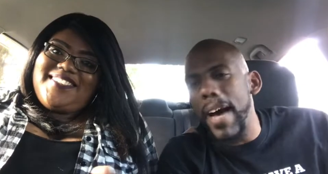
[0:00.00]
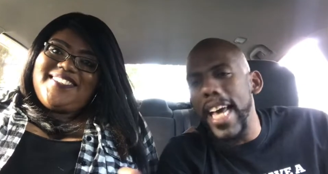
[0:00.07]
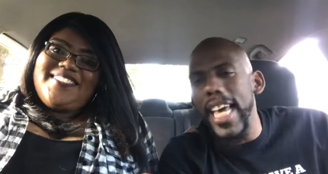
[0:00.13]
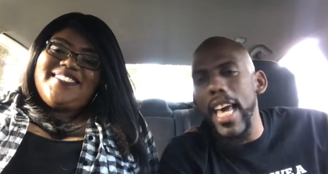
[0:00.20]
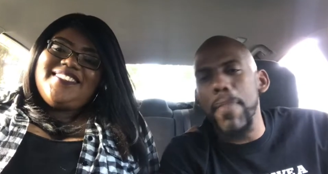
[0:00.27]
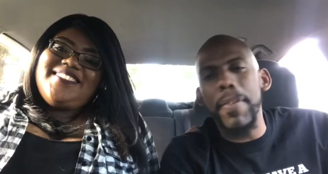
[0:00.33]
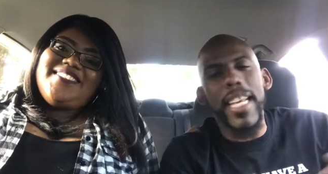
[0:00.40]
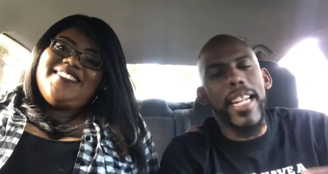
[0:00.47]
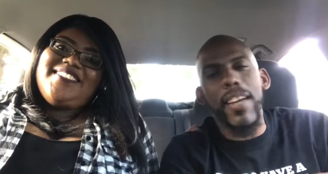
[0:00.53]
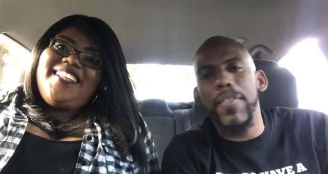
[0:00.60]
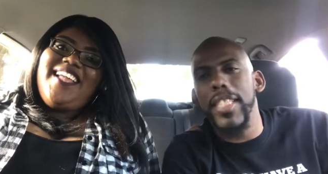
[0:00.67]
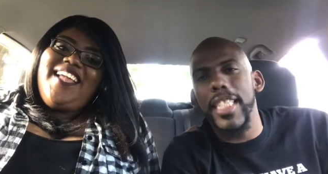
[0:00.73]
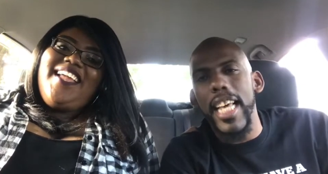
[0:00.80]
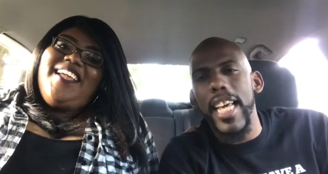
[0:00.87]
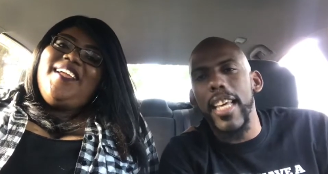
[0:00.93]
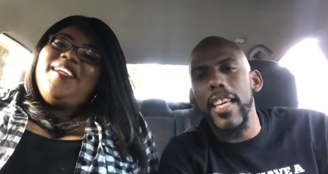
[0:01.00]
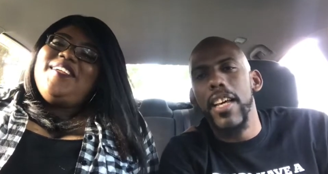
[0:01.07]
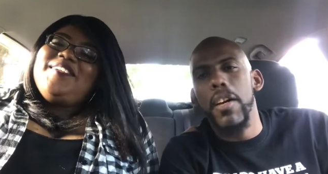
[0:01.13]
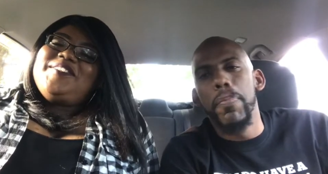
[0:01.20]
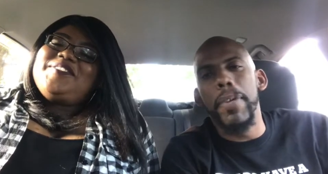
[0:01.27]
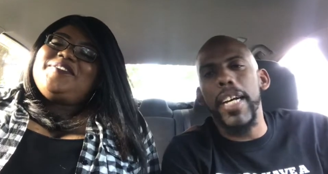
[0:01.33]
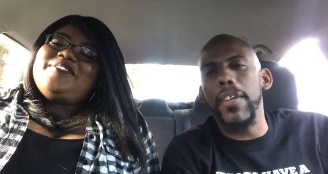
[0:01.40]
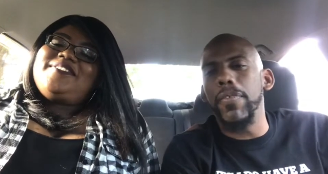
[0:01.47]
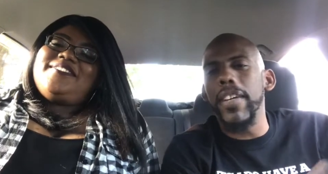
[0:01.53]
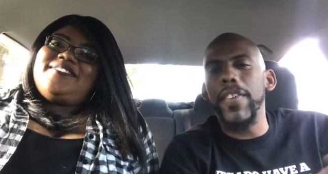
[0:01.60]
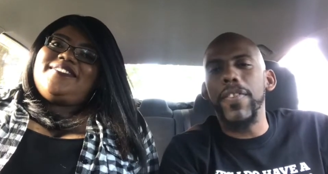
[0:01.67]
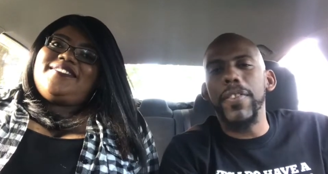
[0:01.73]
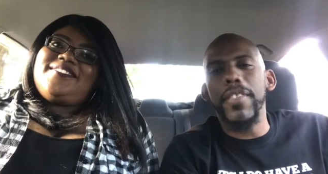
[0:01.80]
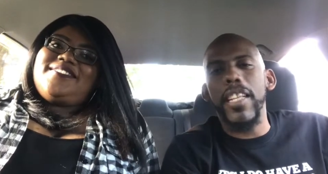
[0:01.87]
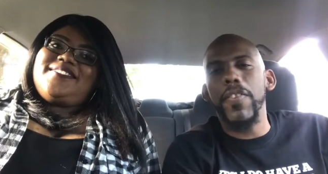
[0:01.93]
Speaker 1: Miami and everything, but we
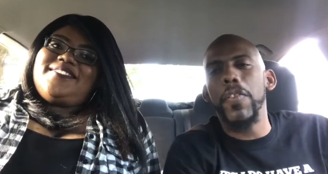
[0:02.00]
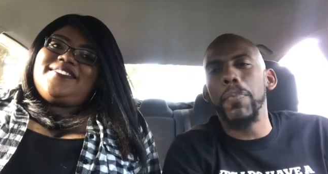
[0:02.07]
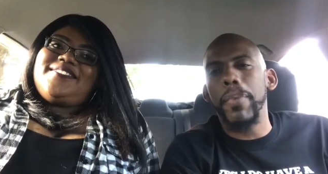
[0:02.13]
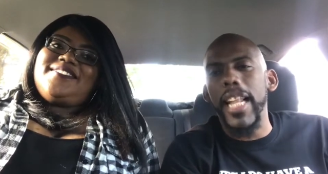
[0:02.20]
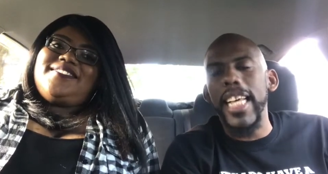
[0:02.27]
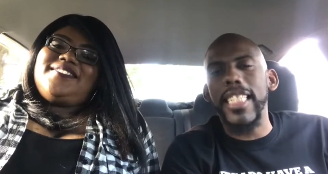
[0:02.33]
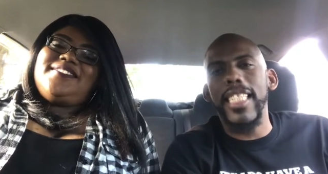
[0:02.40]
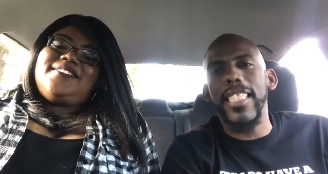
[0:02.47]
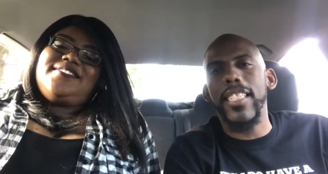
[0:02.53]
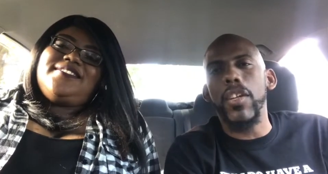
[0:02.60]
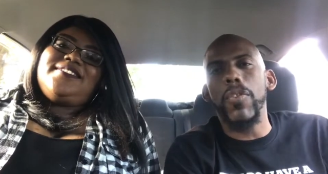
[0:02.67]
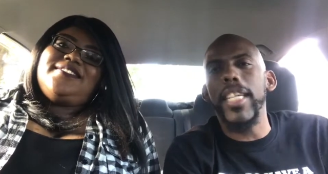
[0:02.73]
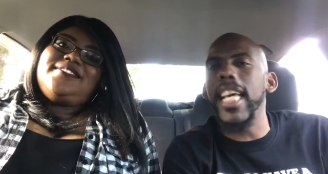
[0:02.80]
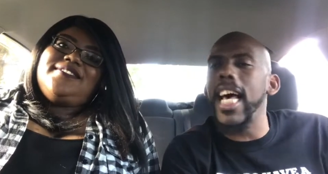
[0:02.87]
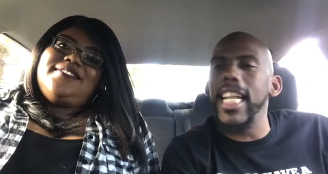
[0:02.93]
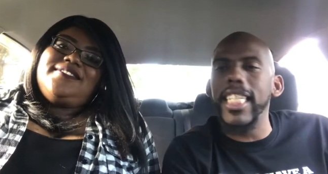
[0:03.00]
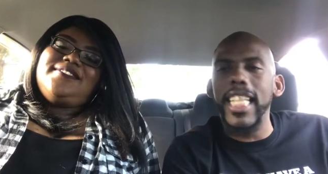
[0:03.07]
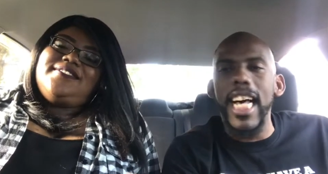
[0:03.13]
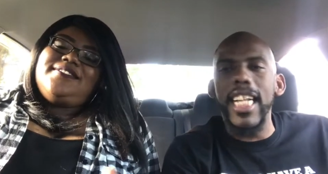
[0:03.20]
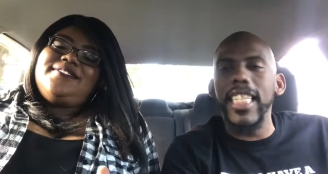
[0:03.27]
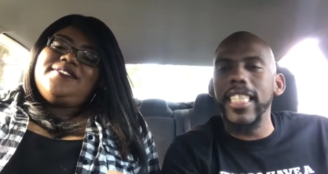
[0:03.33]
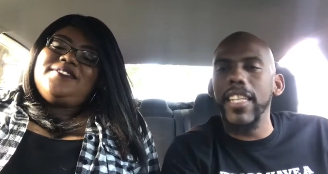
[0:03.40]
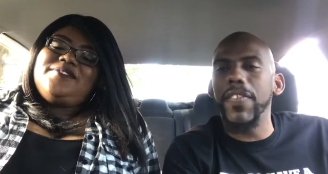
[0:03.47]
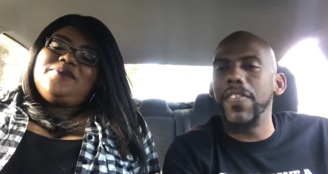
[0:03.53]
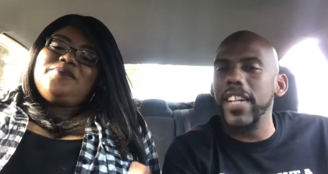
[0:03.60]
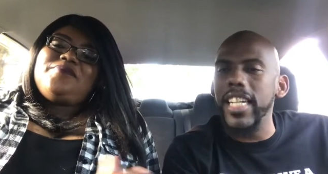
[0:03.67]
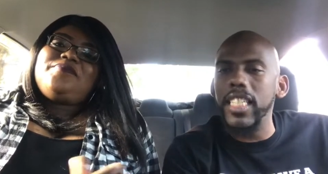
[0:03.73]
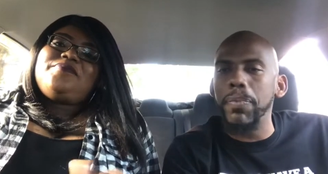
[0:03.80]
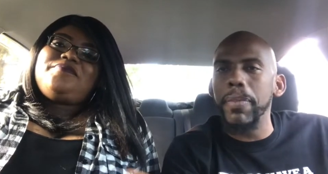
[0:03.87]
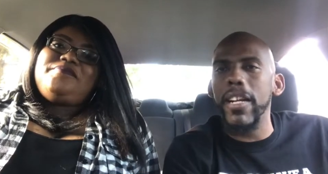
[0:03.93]
from different places. So we got a lot of
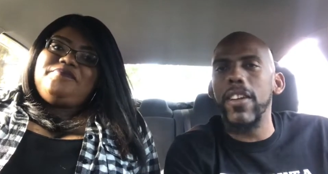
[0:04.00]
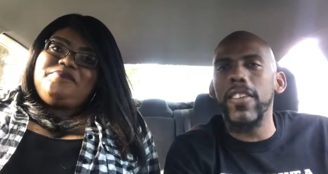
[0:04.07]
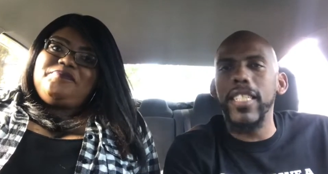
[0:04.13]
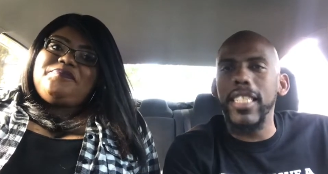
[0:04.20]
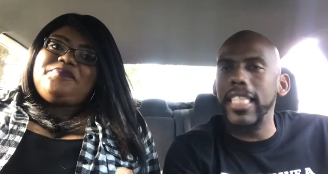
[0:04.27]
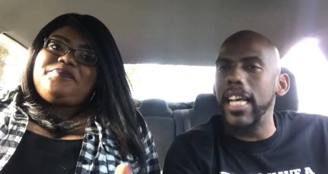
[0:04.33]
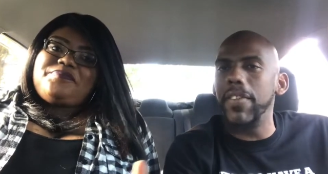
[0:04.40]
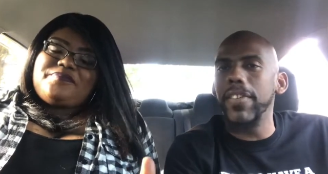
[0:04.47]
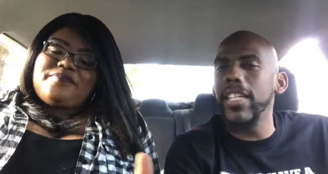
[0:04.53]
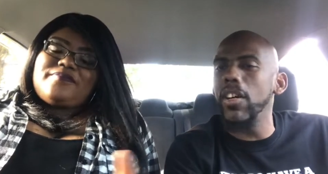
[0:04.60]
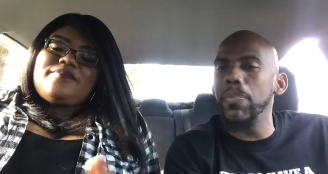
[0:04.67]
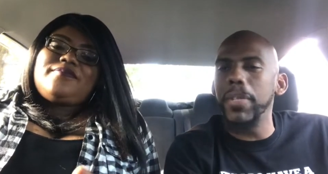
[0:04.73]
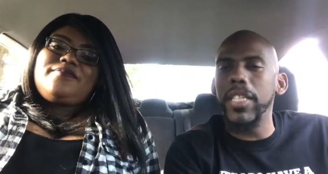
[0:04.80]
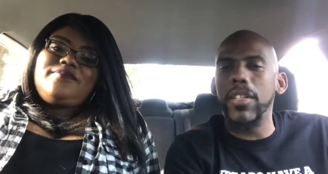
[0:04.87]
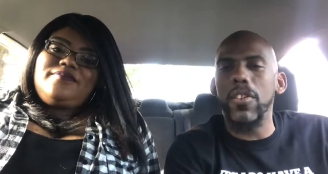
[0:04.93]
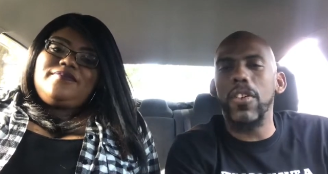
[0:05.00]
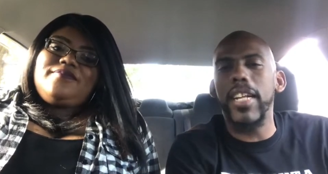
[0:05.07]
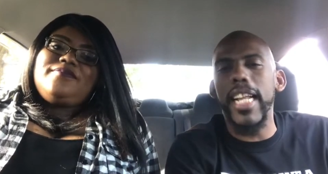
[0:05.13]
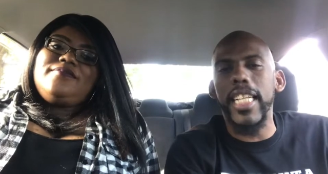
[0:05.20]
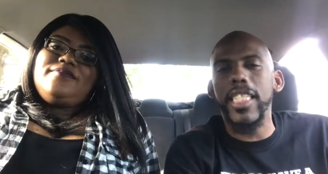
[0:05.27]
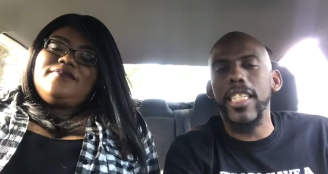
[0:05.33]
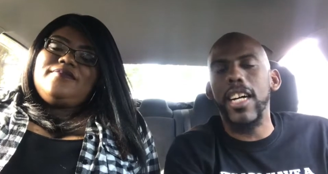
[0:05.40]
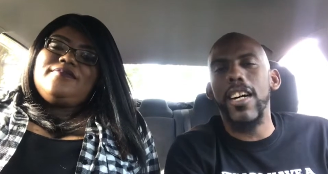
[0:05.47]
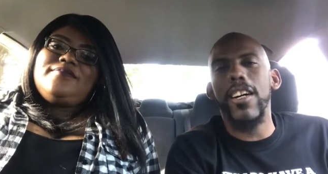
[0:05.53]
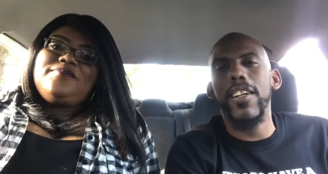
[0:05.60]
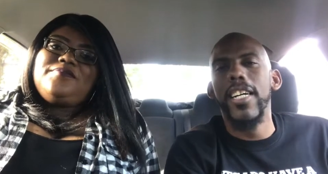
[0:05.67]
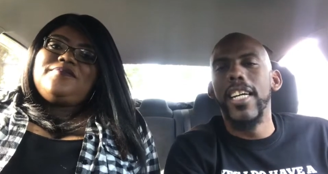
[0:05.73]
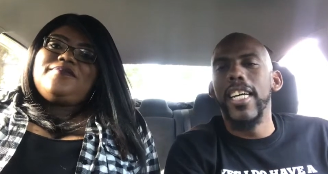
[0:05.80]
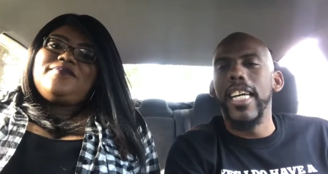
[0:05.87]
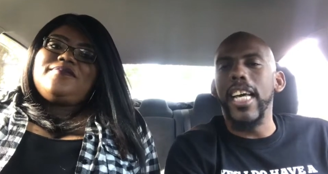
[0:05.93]
different experience that we gonna be throwing at
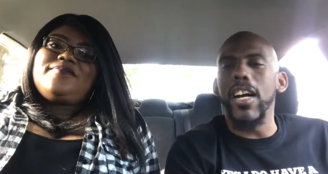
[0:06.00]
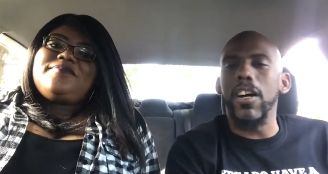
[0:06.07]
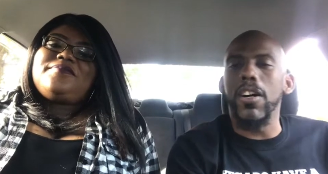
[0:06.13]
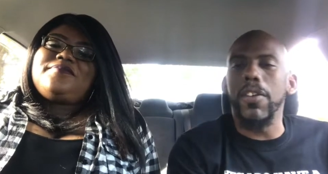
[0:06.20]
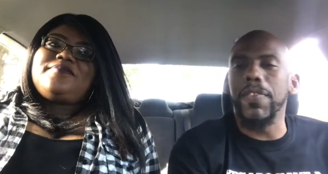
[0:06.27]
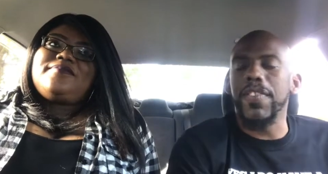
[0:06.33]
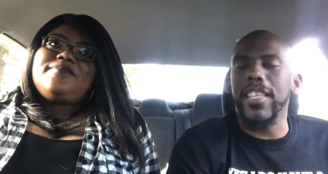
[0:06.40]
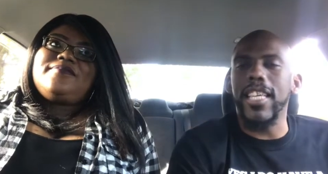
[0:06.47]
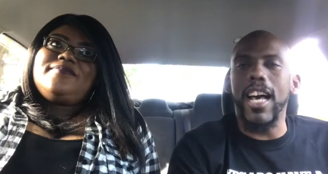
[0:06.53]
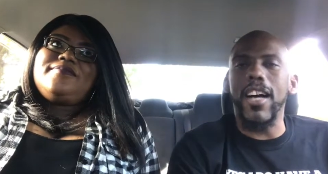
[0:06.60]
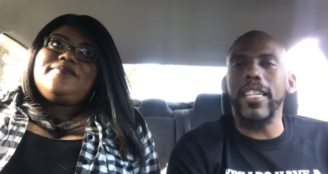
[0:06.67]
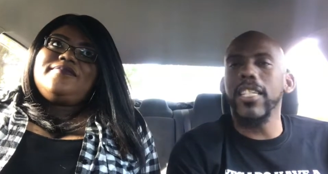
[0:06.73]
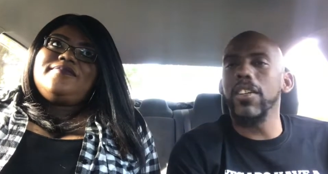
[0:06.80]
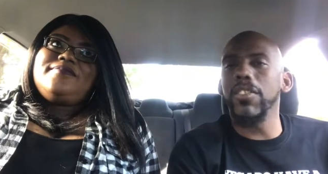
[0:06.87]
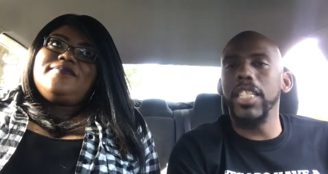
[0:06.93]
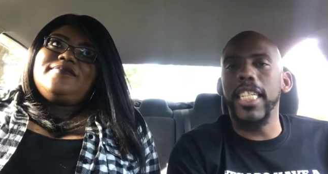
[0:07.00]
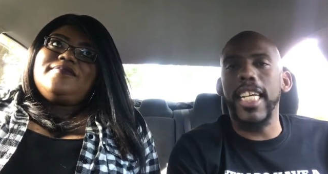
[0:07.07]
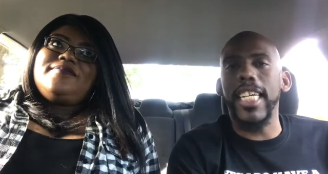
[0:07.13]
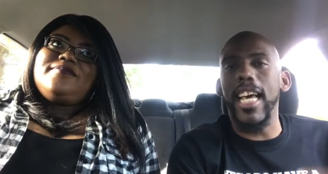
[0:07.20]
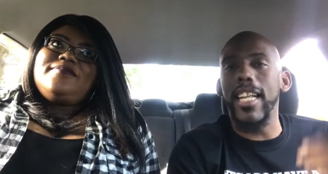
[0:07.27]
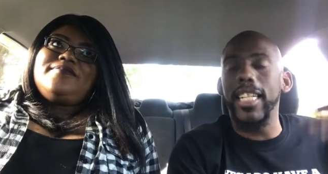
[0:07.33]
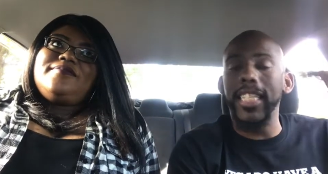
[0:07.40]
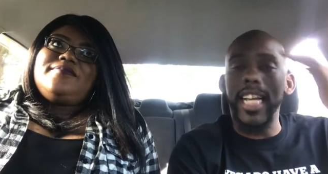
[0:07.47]
y'all. Um, y'all can go check out a